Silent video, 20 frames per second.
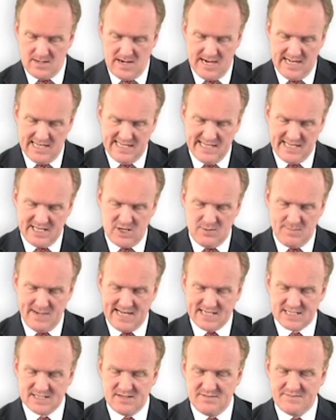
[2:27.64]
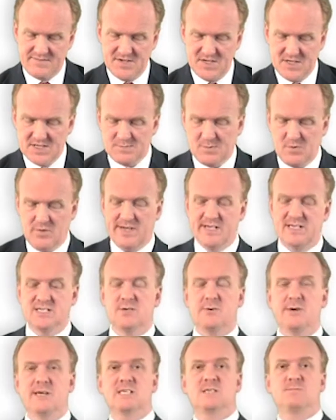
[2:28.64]
I link you back to the first point,
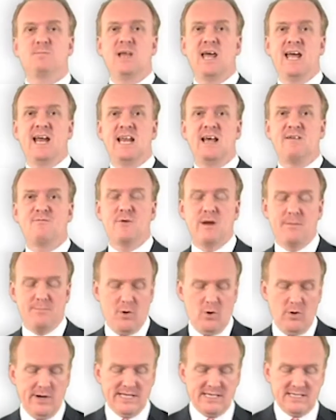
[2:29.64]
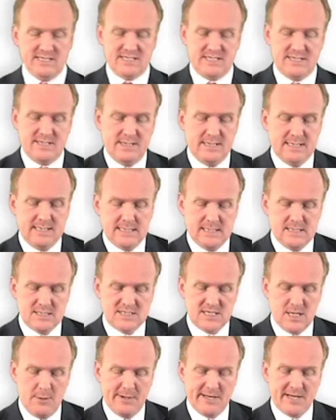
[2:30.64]
to explain every point.
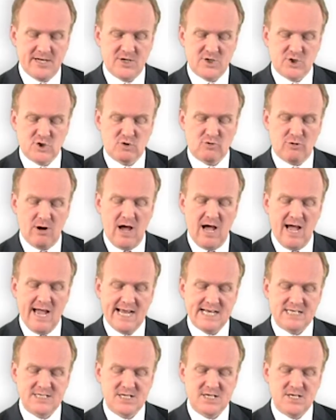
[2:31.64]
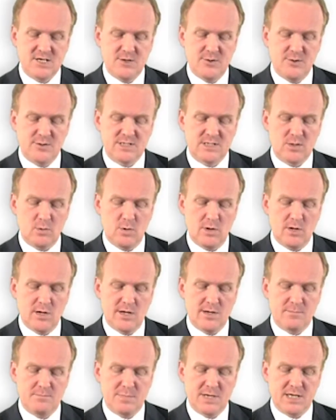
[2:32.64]
So we're going to try to use the
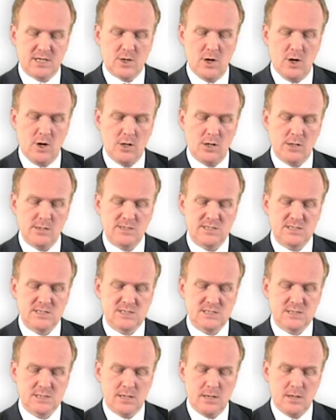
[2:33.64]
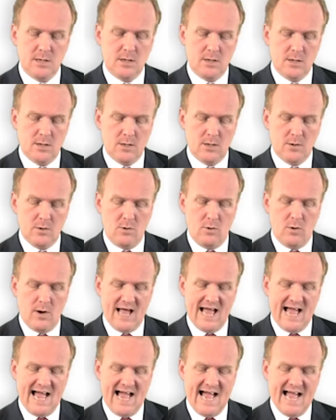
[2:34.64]
word because,
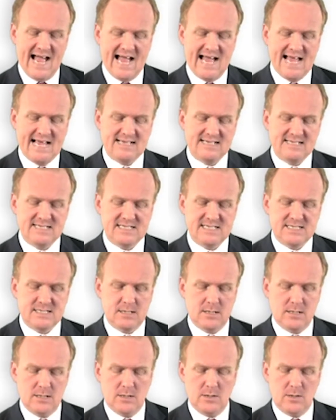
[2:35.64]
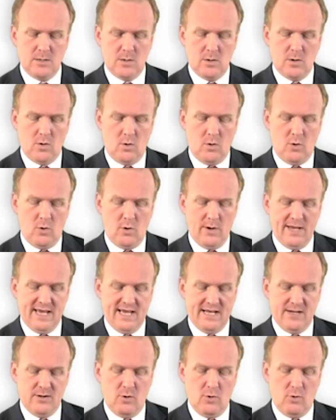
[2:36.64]
or as, or
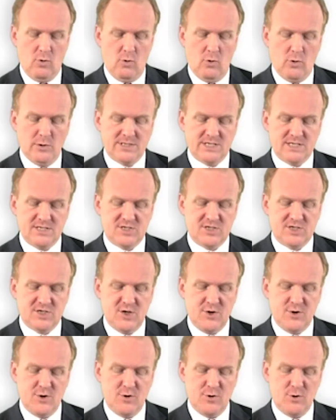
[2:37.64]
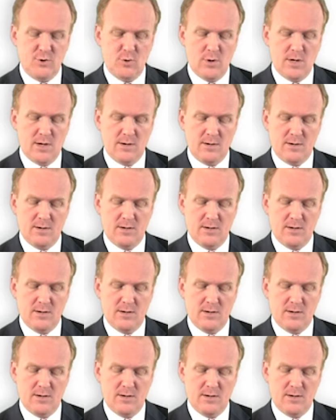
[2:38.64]
in order to,